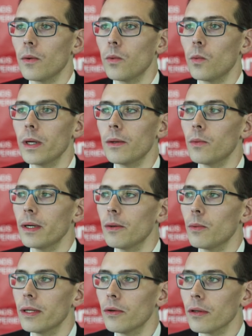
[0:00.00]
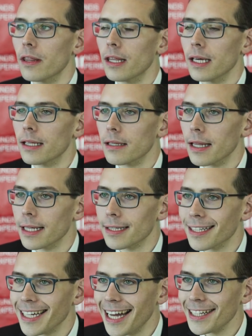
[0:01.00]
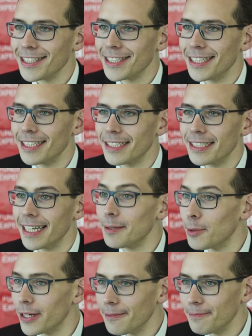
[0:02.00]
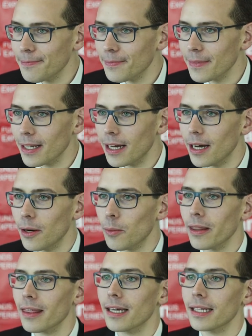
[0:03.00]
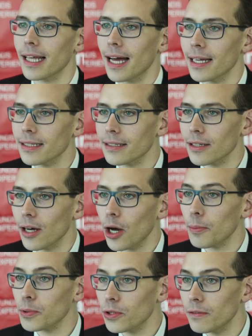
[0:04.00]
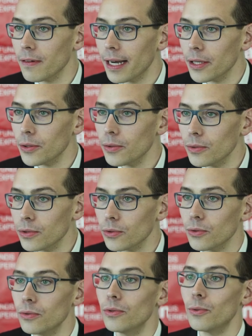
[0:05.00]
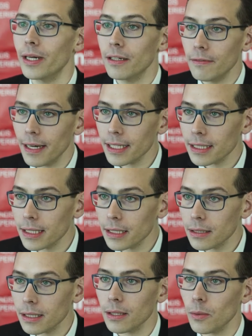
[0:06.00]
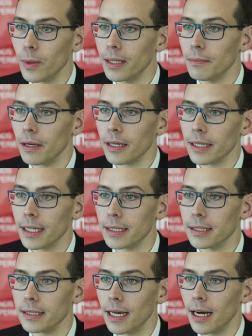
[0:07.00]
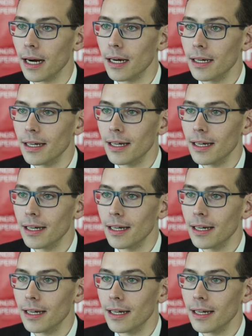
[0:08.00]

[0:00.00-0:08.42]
We don't think that cash is dead money. We think it has option value to reinvest it when markets are